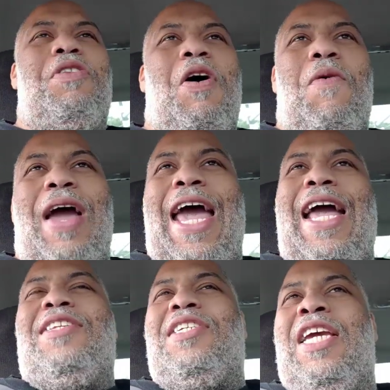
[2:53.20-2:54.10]
Don't
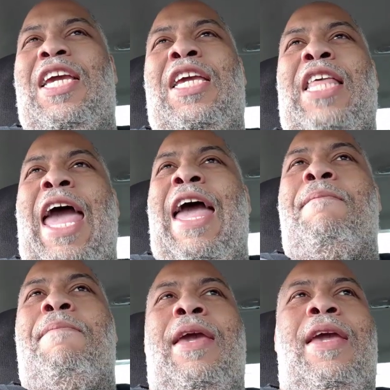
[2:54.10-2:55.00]
add cheese,
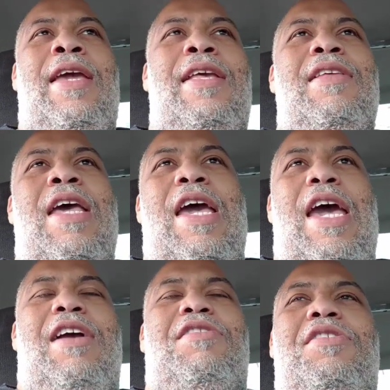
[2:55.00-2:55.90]
add beans
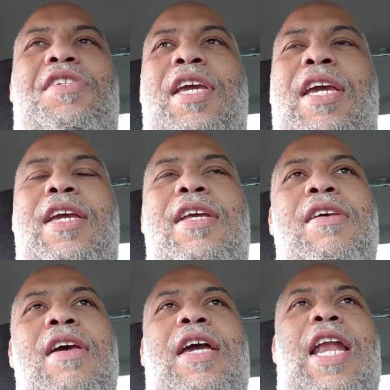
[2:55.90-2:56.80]
extra cheese.
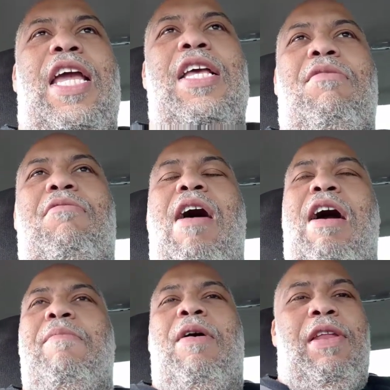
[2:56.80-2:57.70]
Can I get some
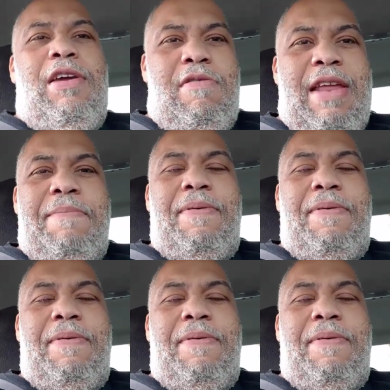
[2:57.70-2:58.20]
guacamole on that,